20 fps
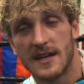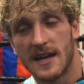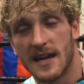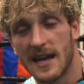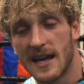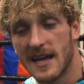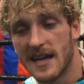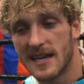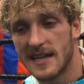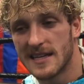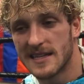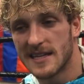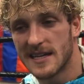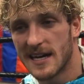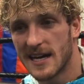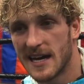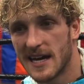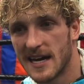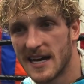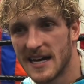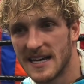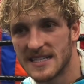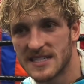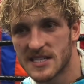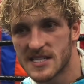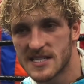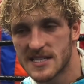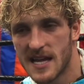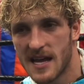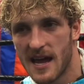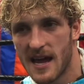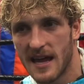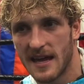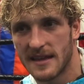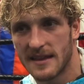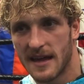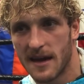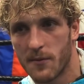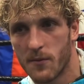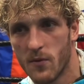And
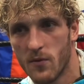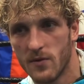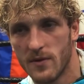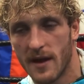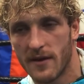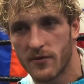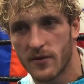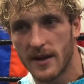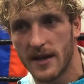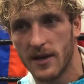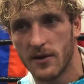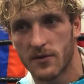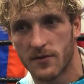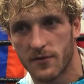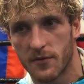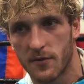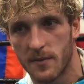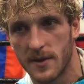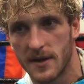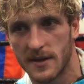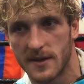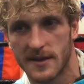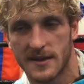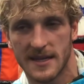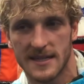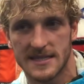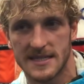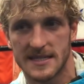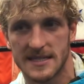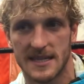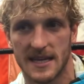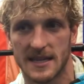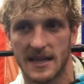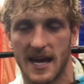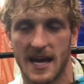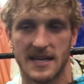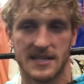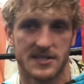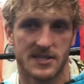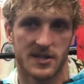that wound never healed for me. The things he said
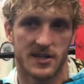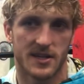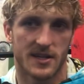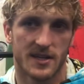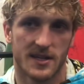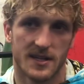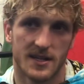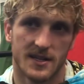last year,